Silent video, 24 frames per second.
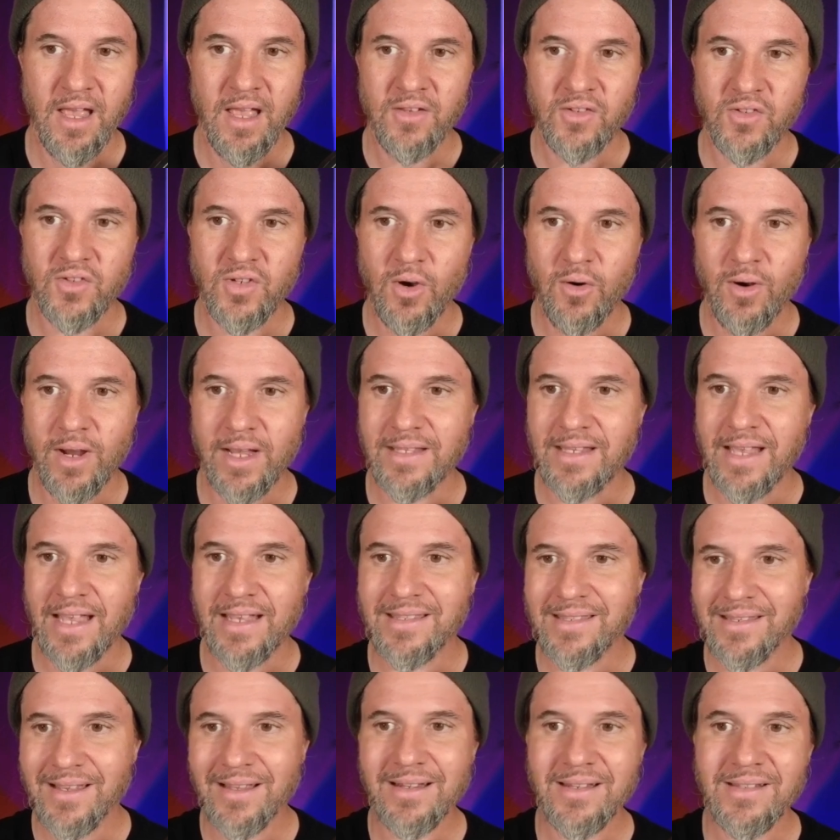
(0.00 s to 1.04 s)
So it's
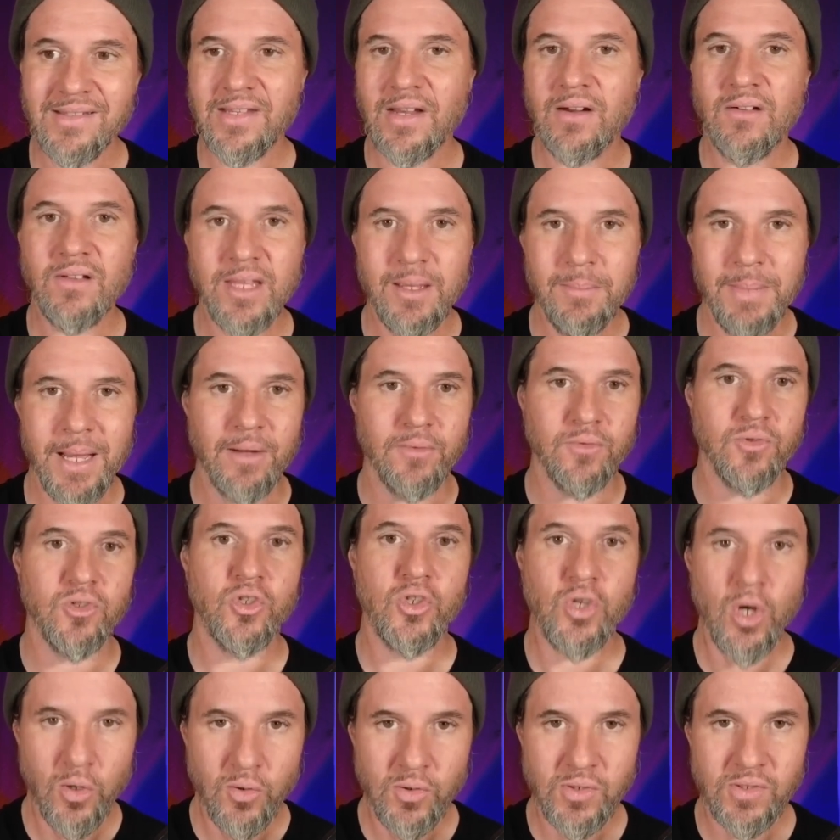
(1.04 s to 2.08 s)
it's not necessarily about
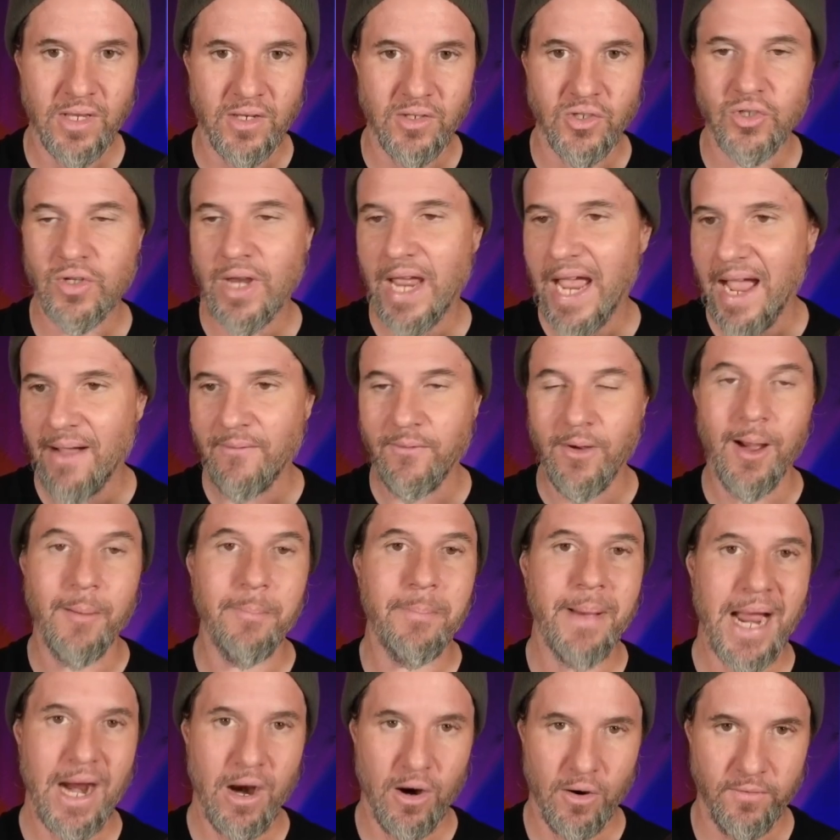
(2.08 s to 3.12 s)
dosage to have a
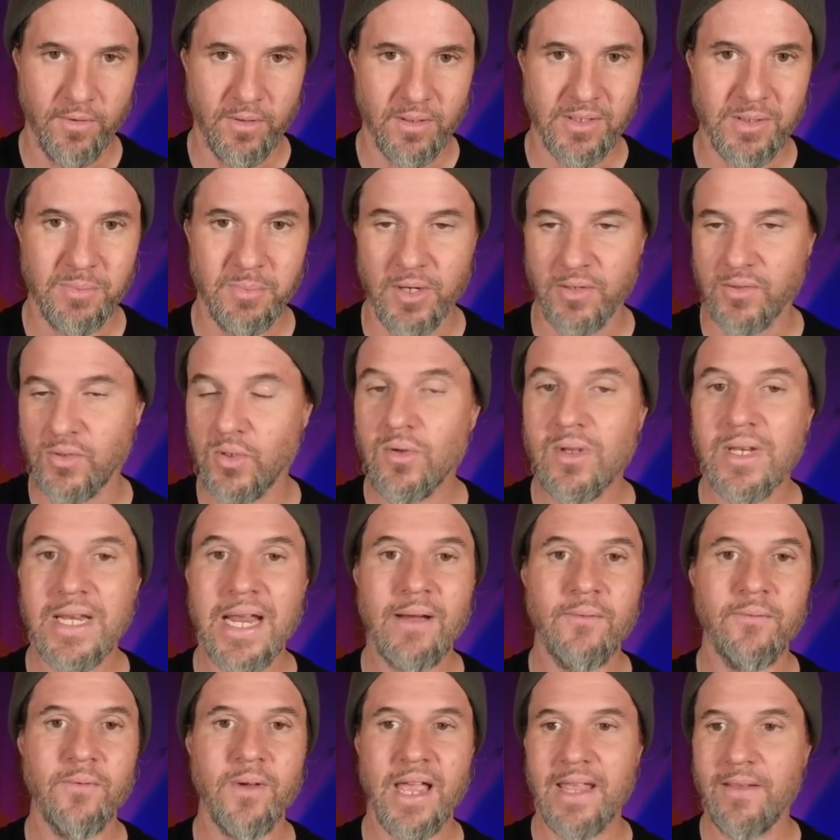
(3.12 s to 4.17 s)
powerful experience. You can
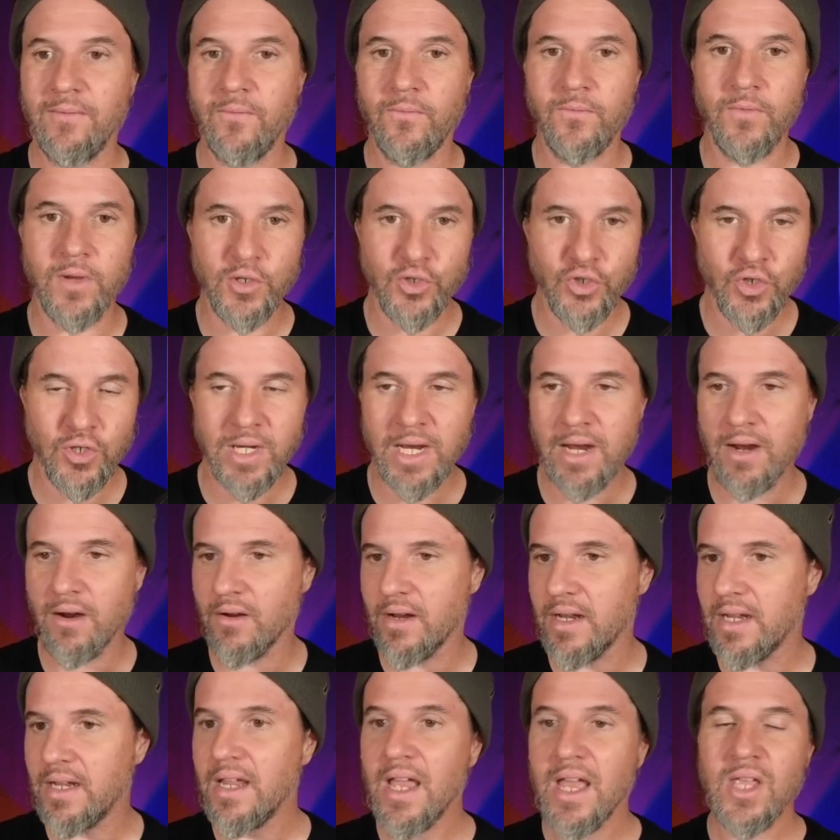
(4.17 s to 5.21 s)
have a
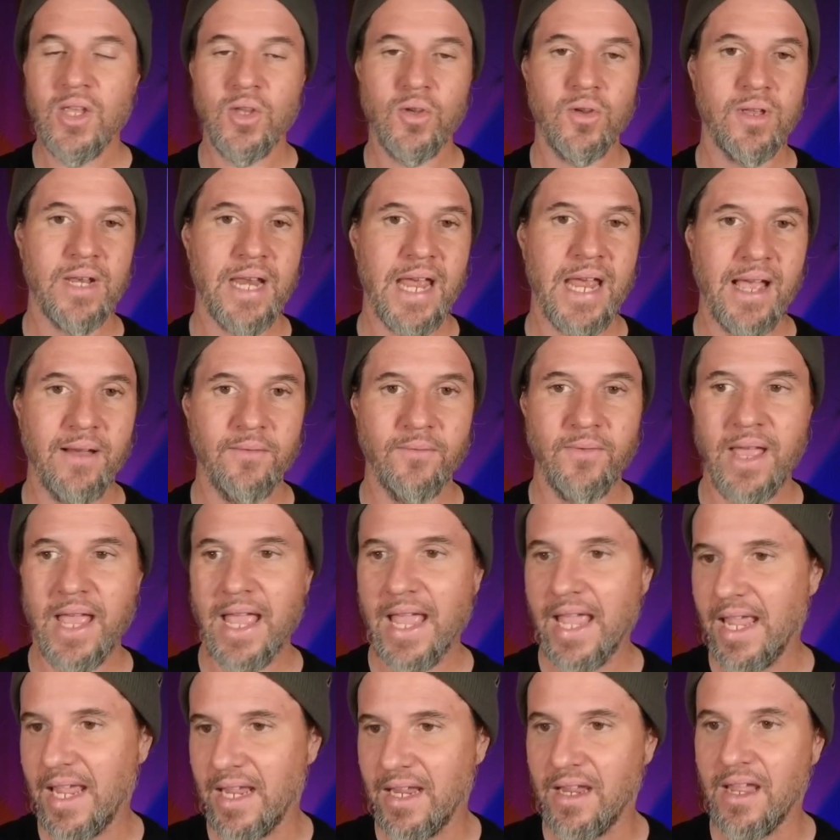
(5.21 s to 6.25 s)
visionary, you can have
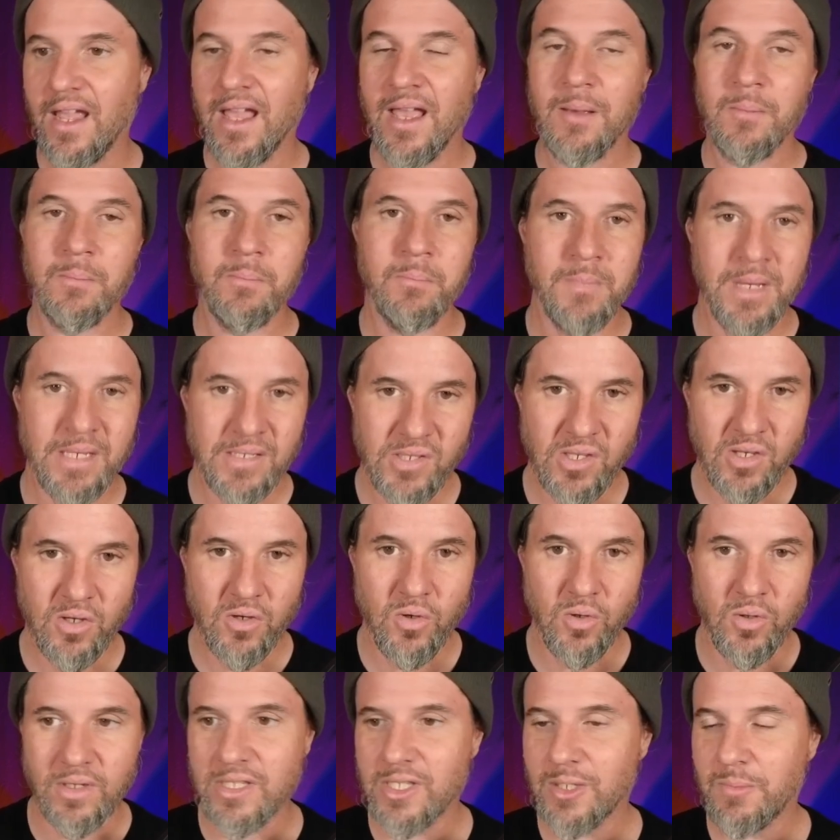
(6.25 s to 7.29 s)
a
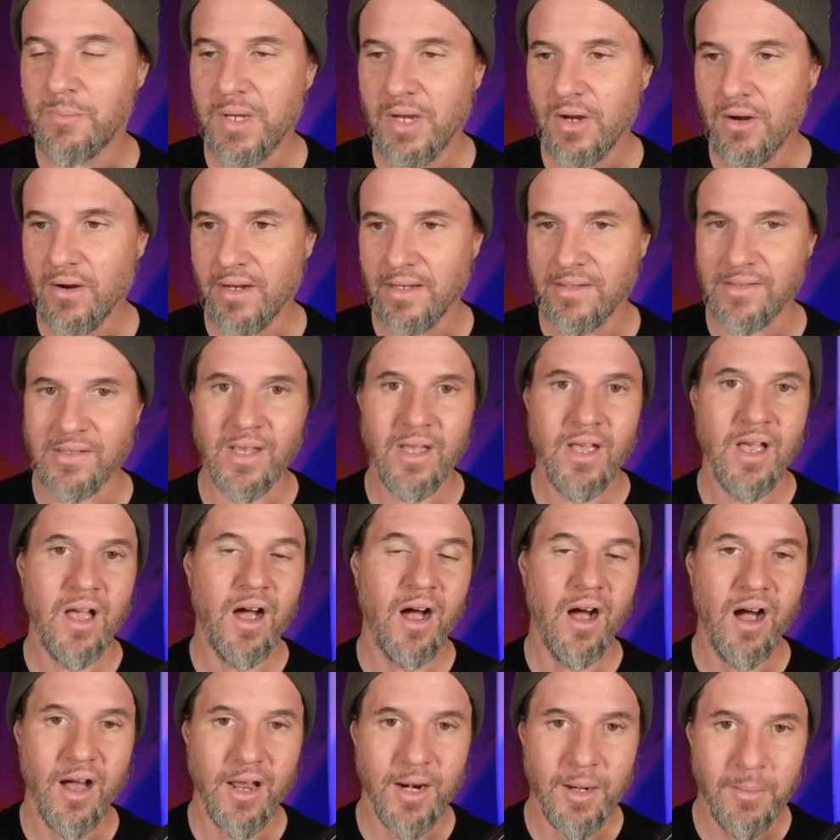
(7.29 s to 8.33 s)
mystical experience
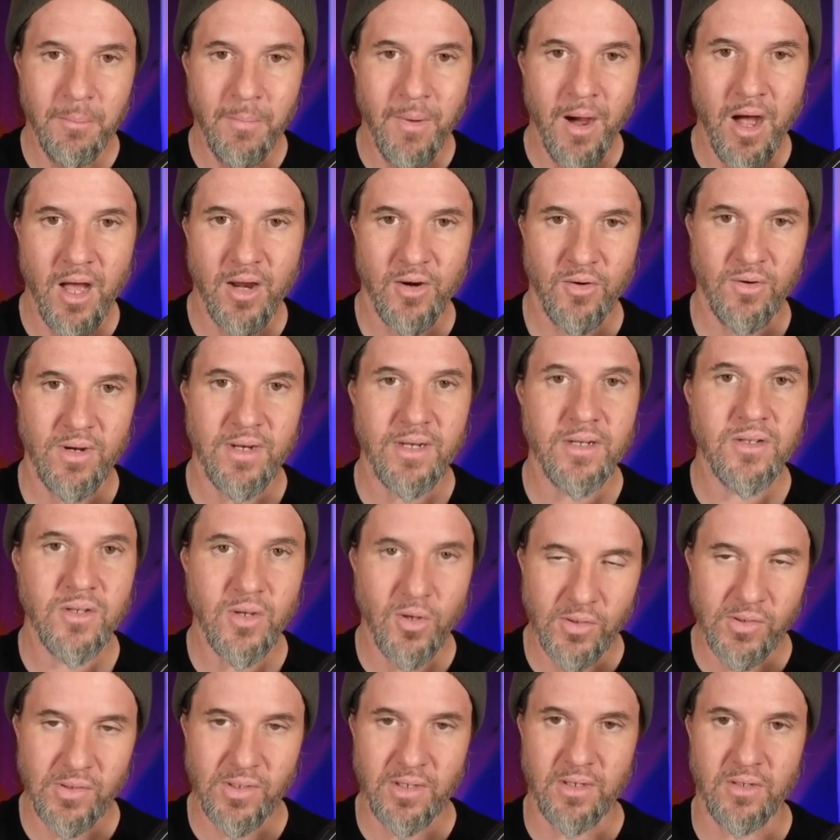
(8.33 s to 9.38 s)
on a moderate
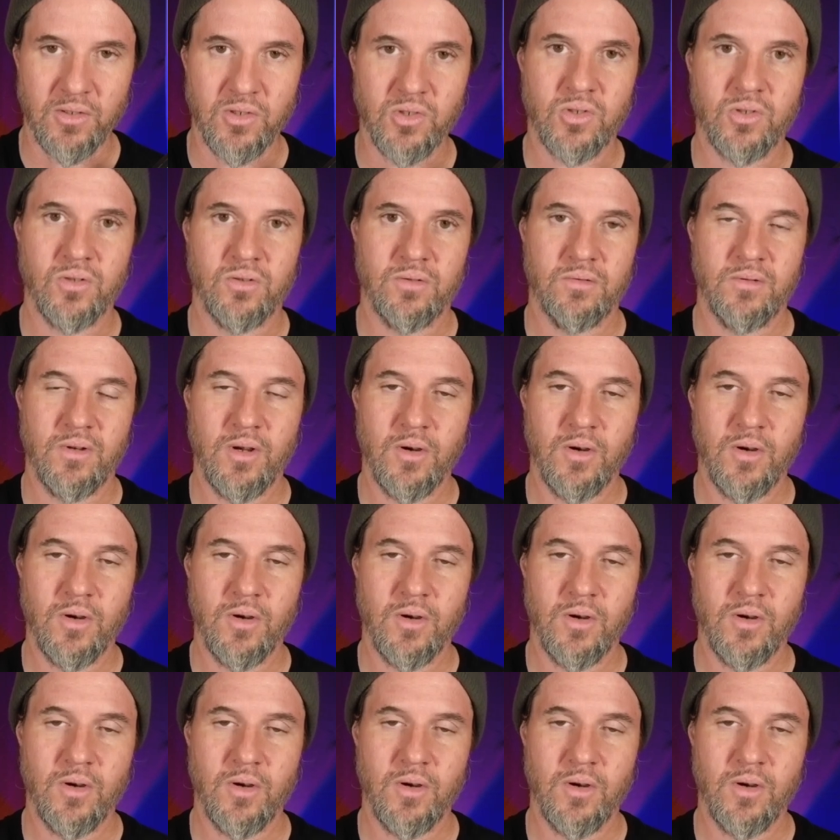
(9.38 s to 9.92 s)
dosage.